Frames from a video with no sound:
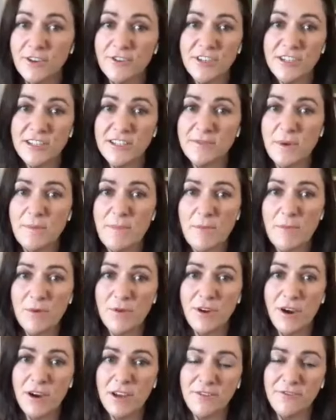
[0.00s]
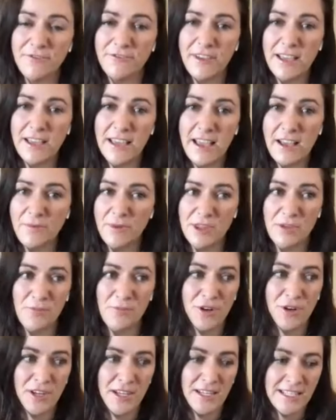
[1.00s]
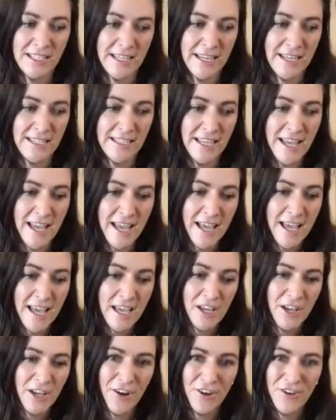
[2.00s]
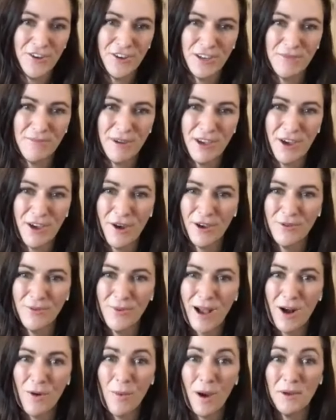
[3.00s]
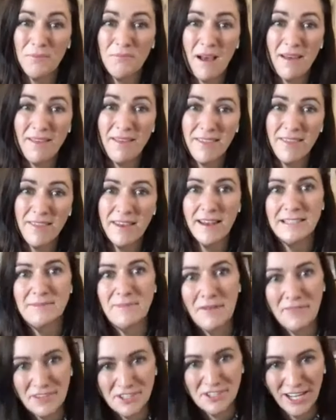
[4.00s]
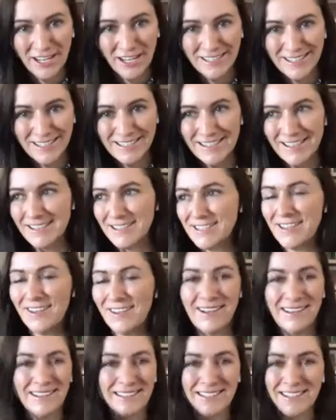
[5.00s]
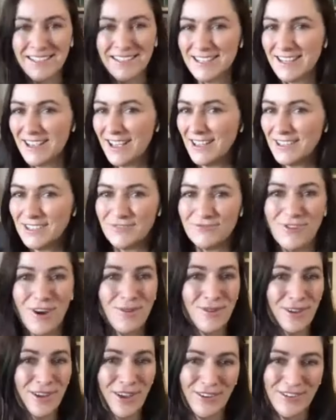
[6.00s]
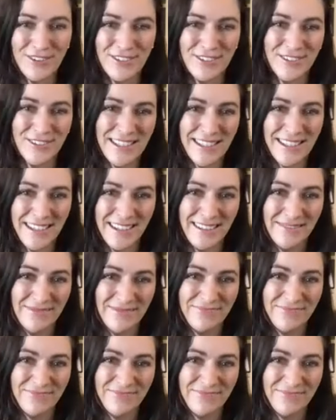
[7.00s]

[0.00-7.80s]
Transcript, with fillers: so just when people kind of eh, with the pregnancies you know you can be going well one month and the next month it changes and then it's, it's just a it's a roller coaster isn't it